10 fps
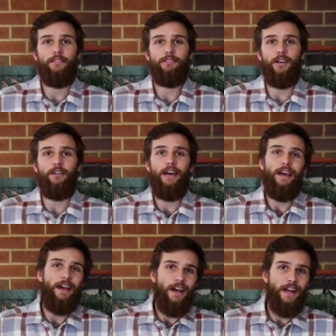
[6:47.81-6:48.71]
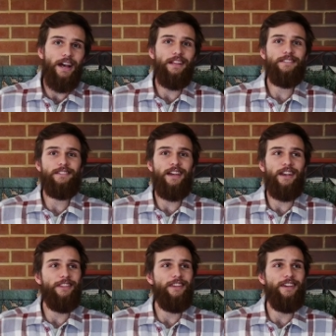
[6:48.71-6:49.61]
So, that's
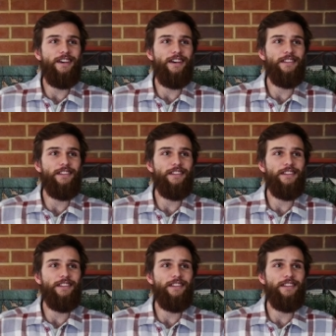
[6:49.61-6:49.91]
kind of the uh,